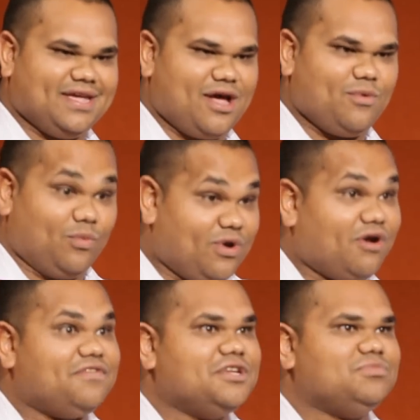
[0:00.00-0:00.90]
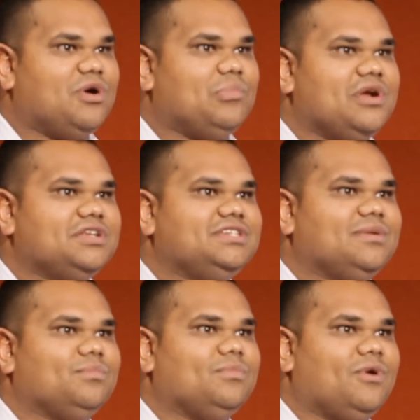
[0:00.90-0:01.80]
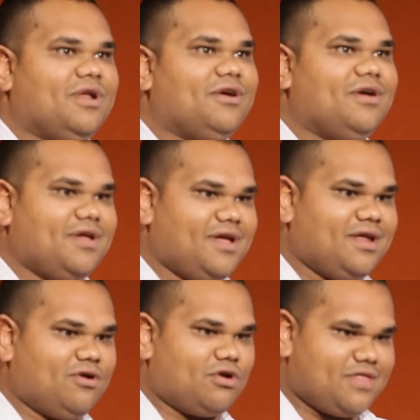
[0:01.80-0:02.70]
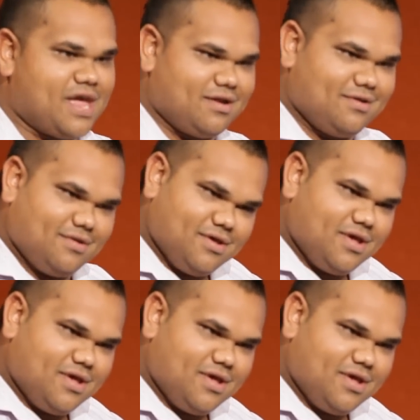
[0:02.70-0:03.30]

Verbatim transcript: you know, when I finished my apprenticeship and I, and I got that